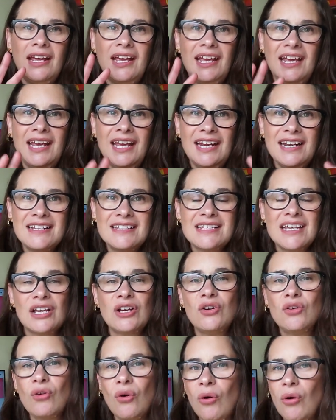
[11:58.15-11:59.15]
it is a
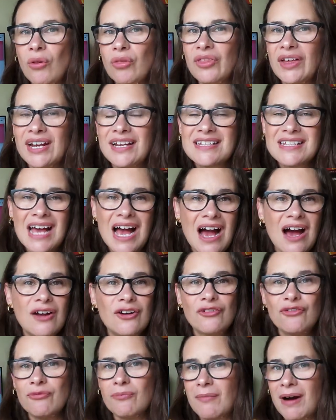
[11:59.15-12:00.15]
goal that is
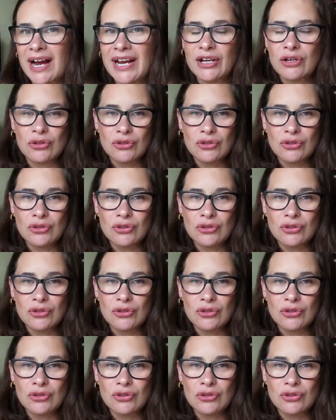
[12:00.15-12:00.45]
out of my